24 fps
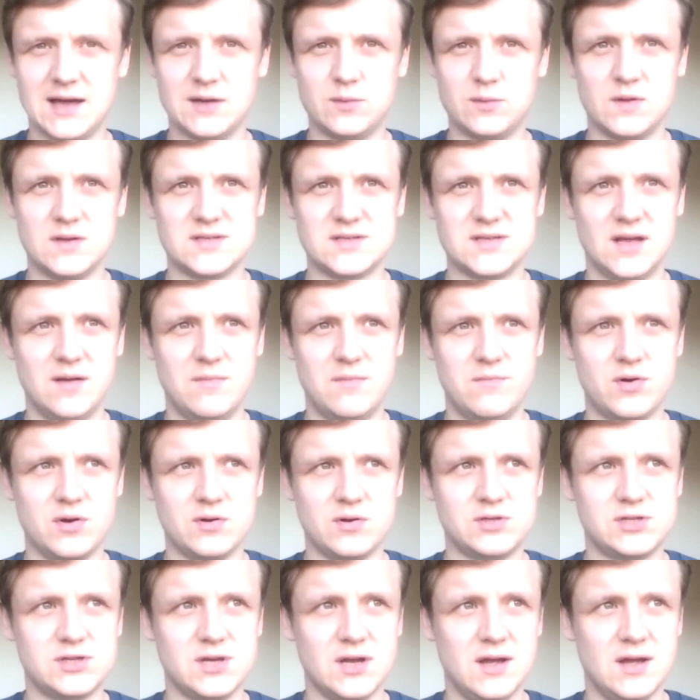with the same
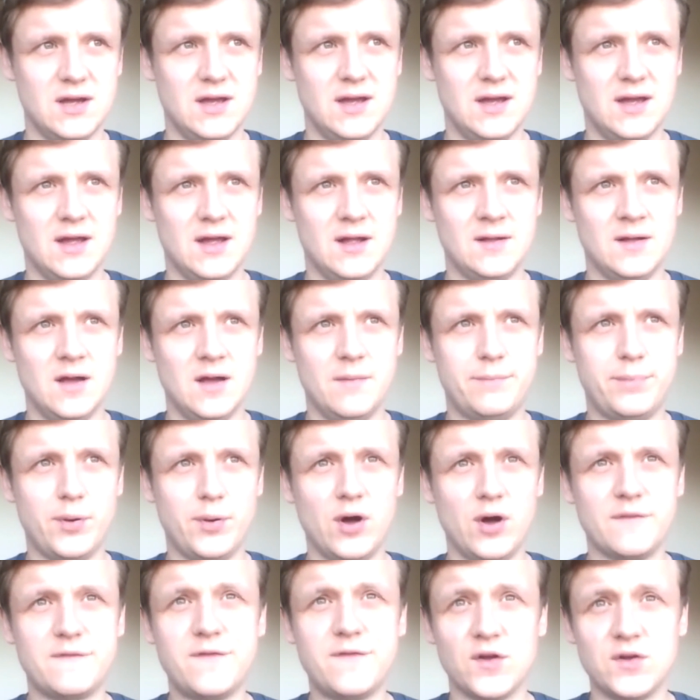brush.
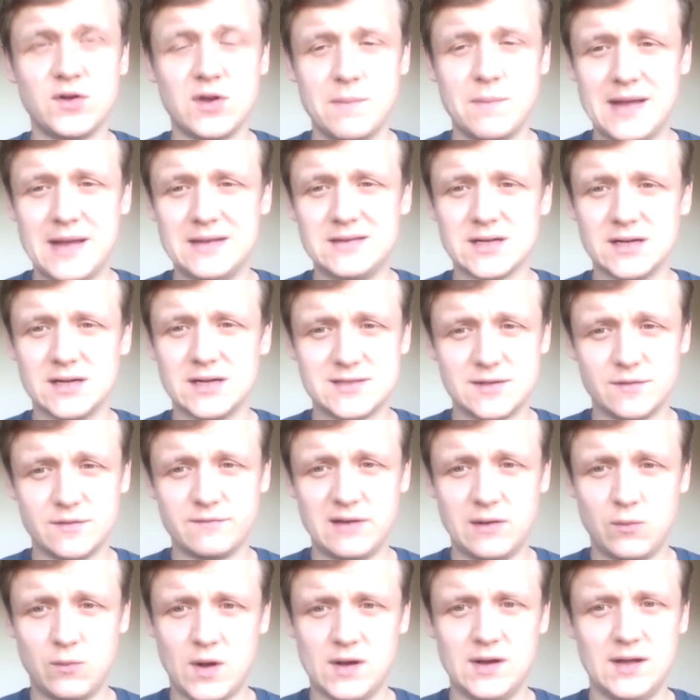But fundamentally,
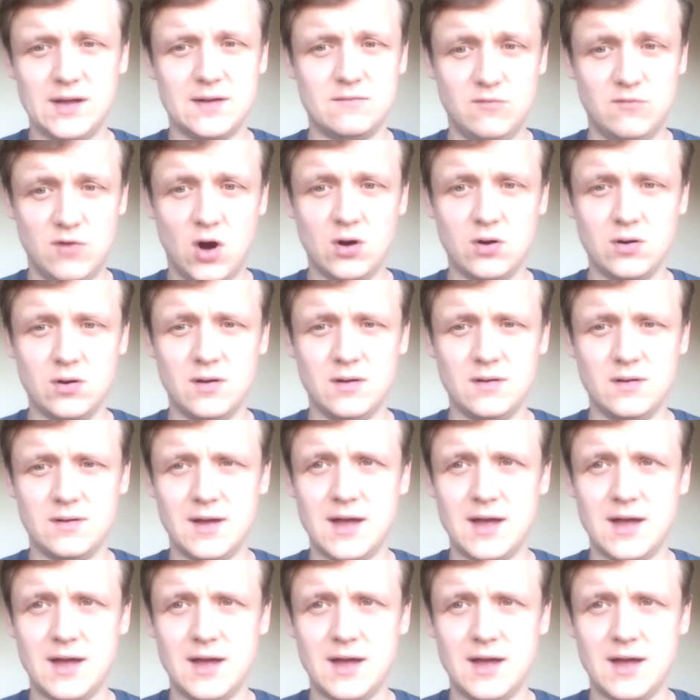something went wrong,